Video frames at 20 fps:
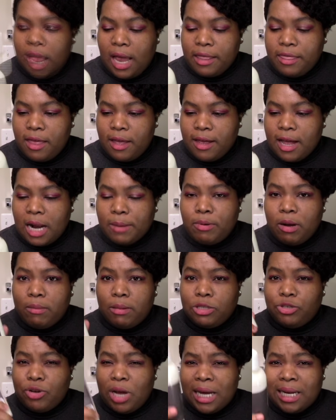I think I'll
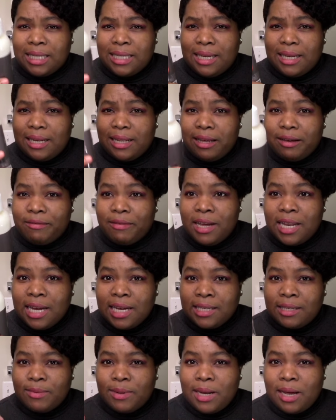probably try this as a leave-in,
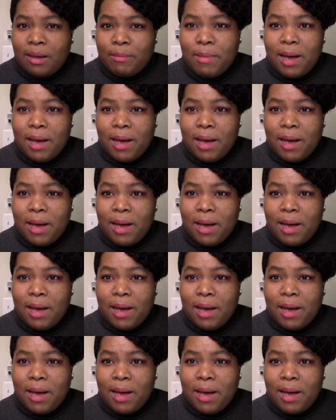because when I